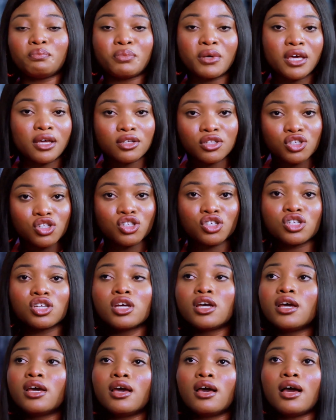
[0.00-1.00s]
pitch
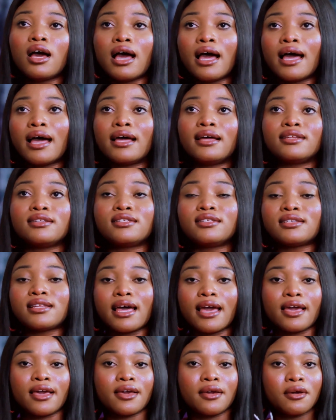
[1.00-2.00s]
and
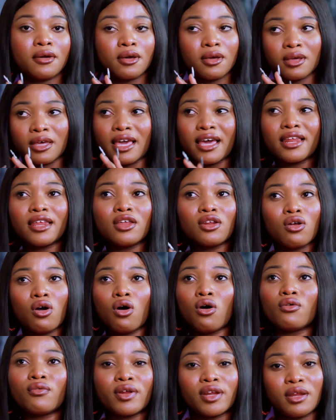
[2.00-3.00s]
get it
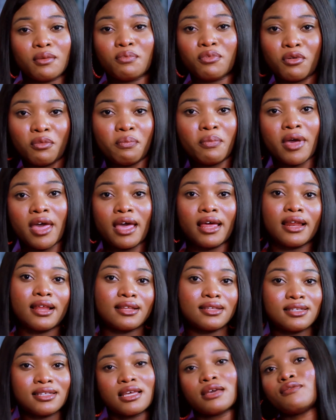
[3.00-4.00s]
already prepared
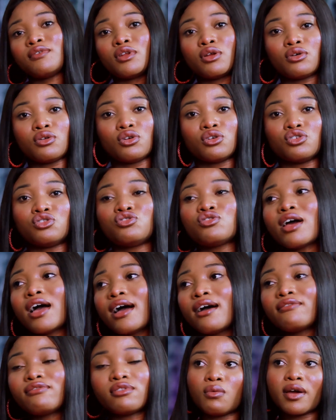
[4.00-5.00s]
and save it on your
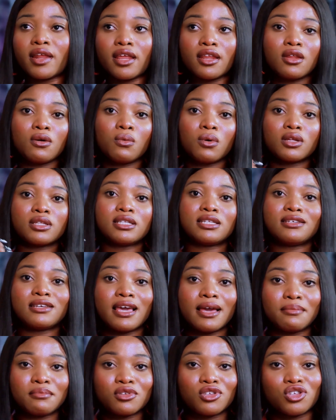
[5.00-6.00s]
draft. So when anyone
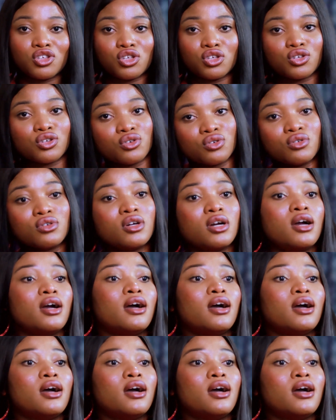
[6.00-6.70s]
DMs you,